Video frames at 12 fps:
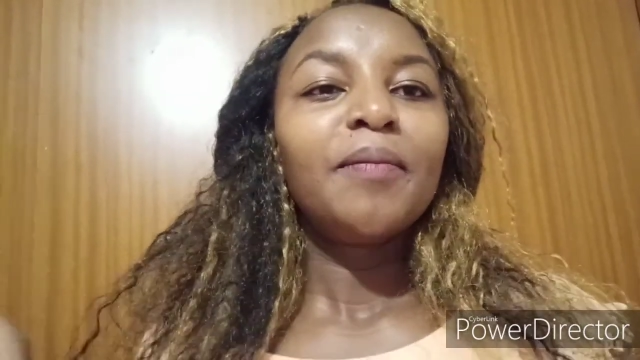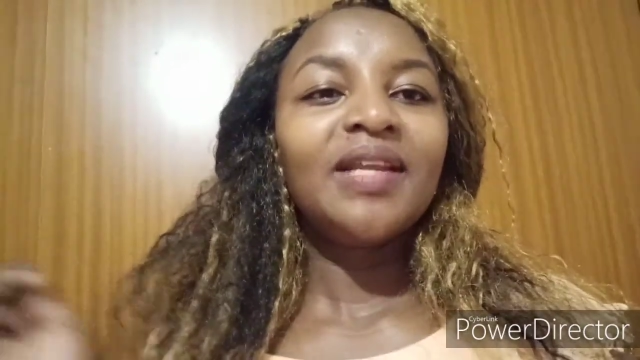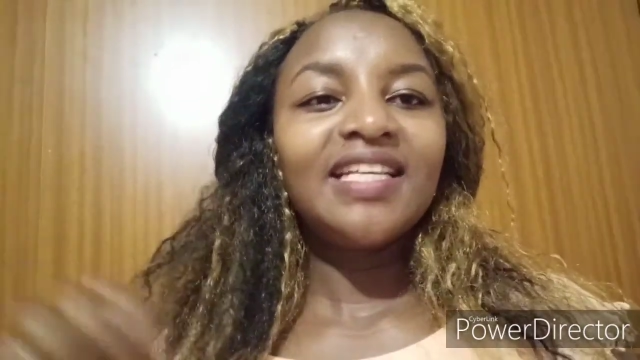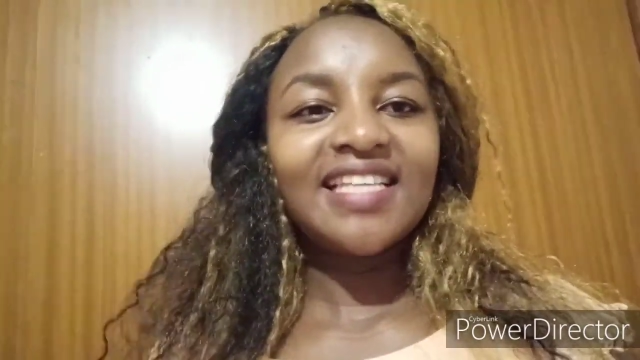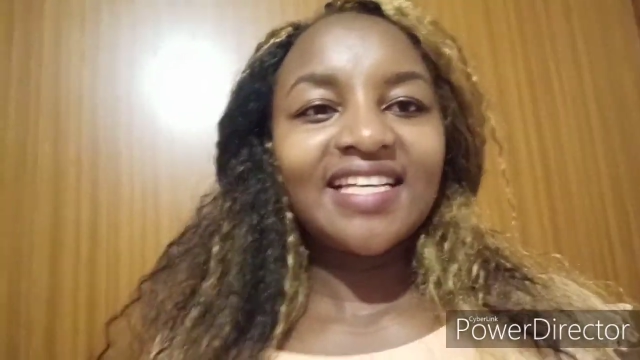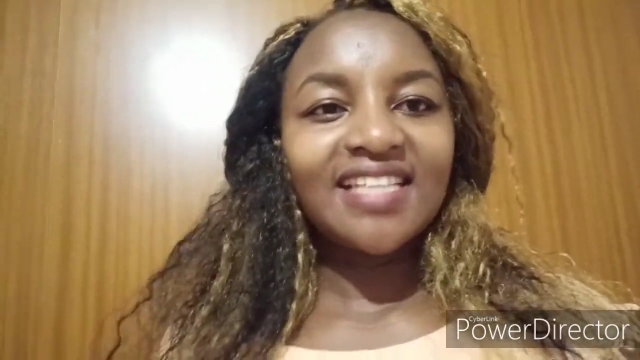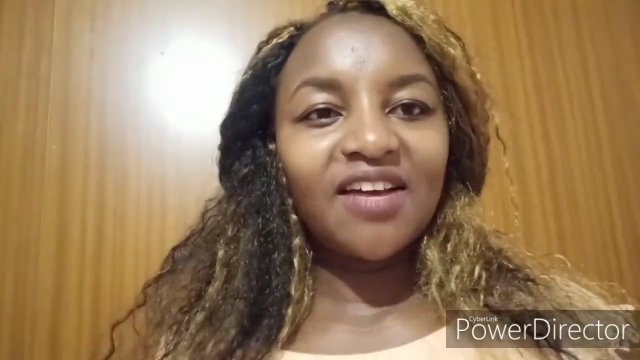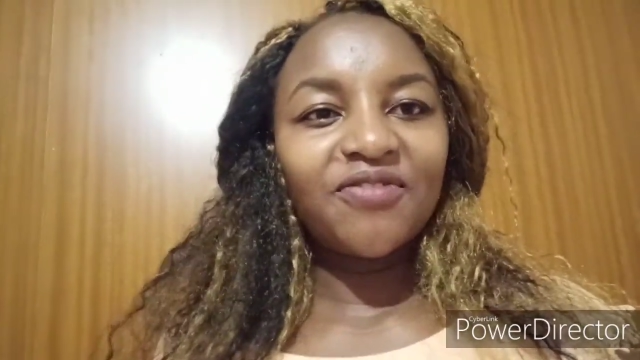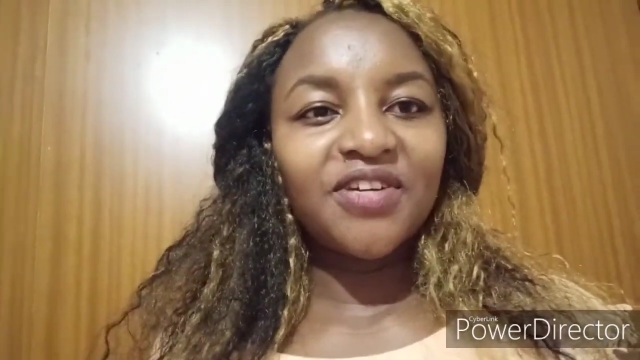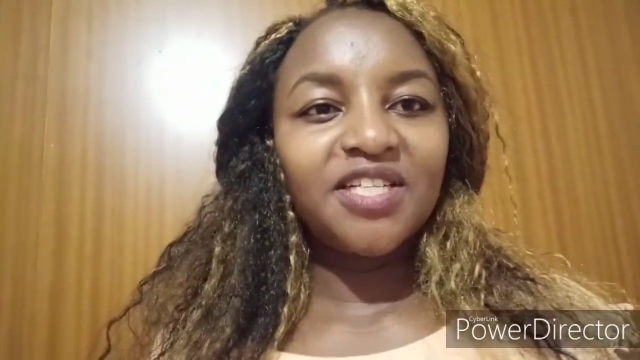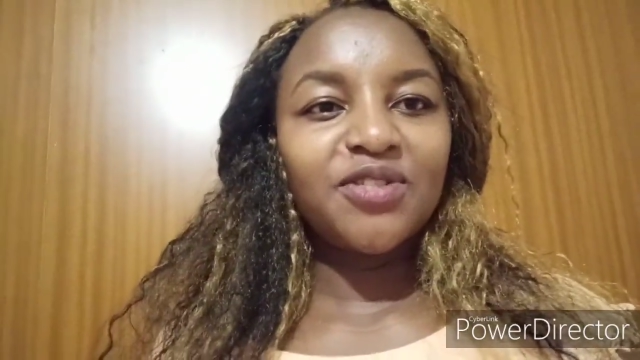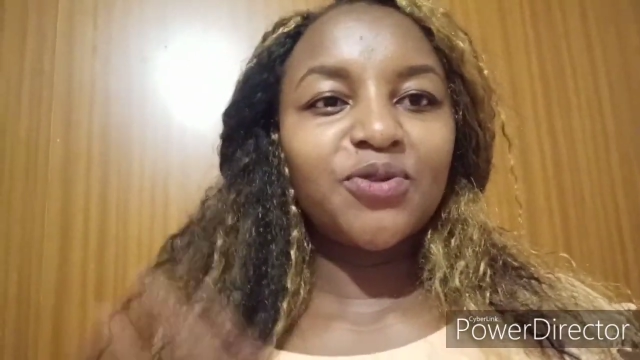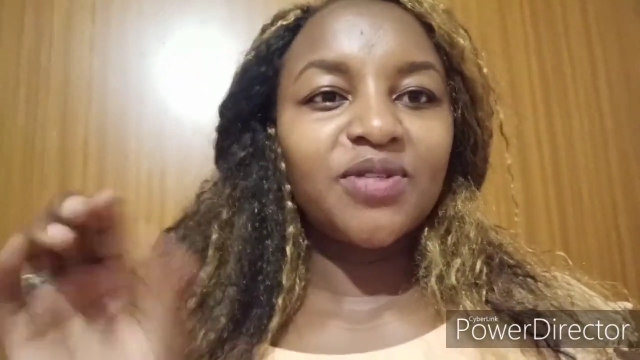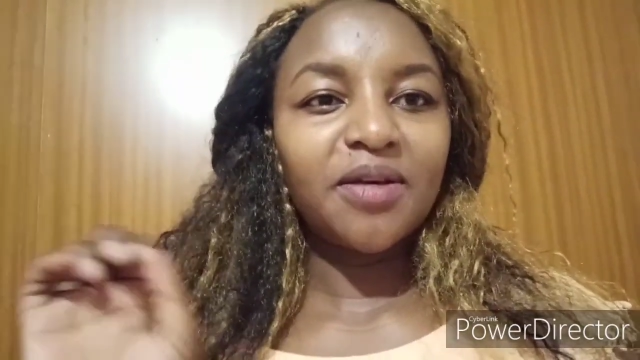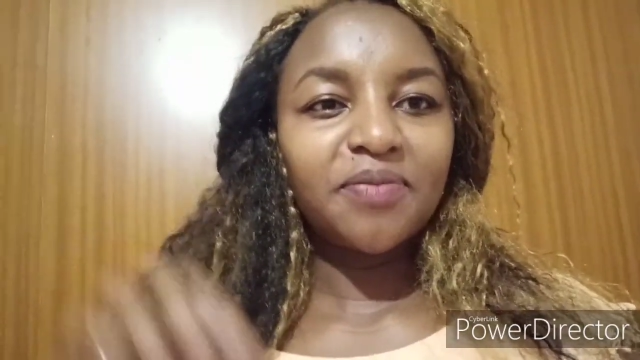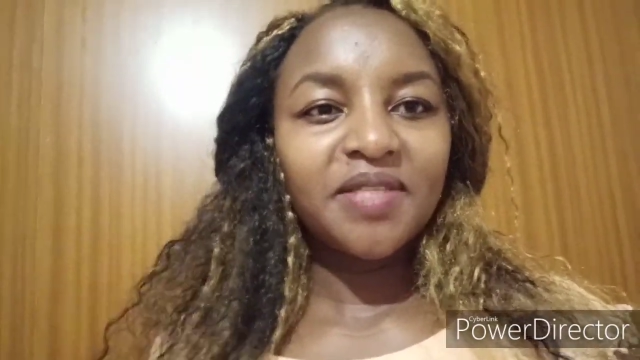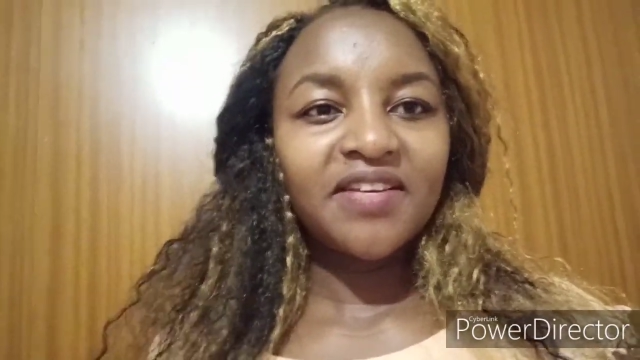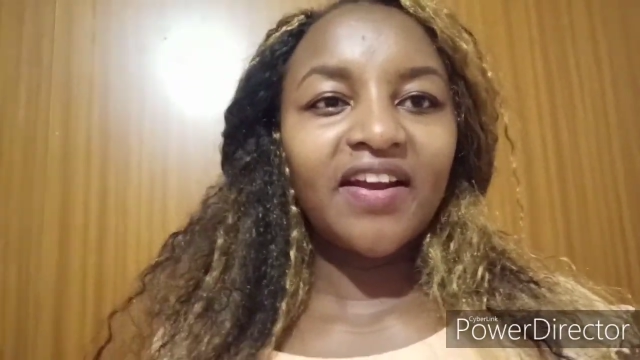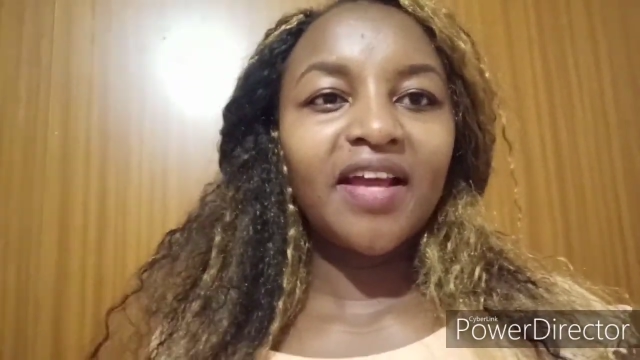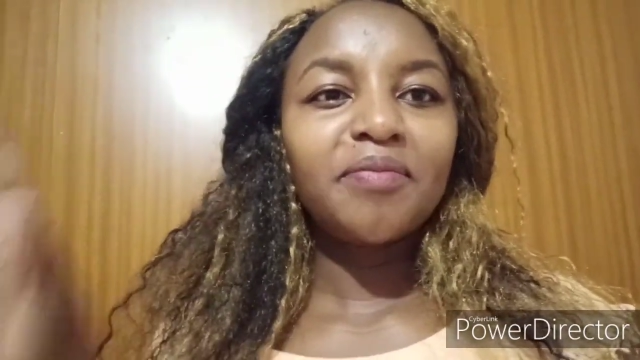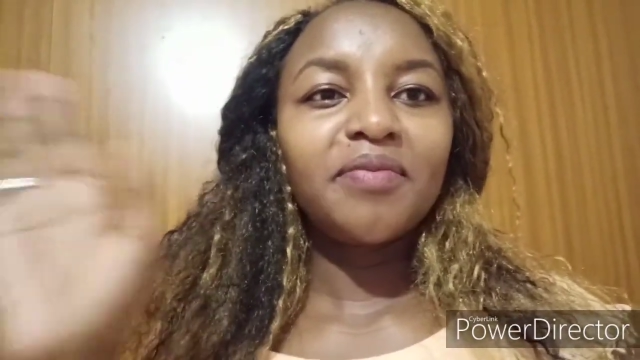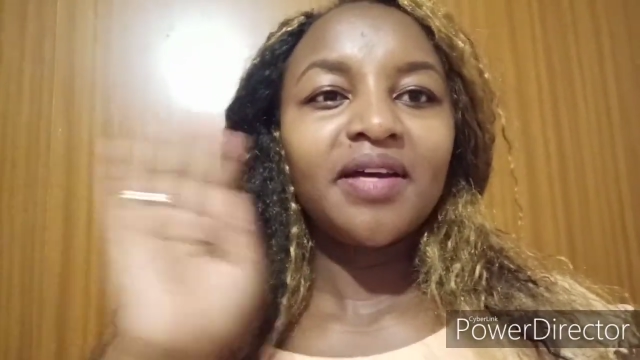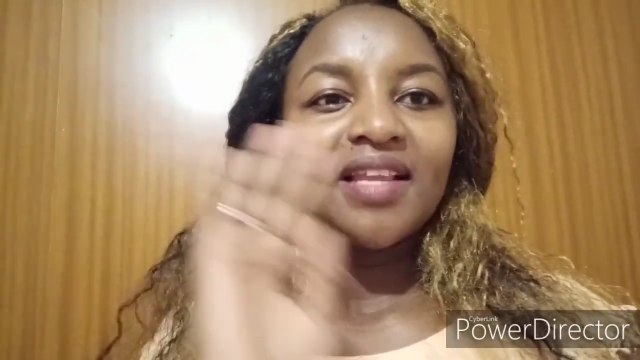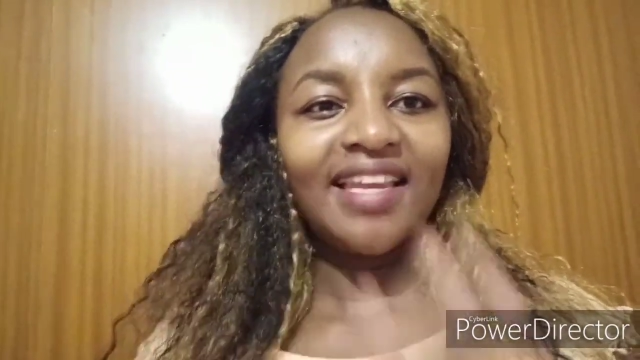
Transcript: Please ask a friend to subscribe.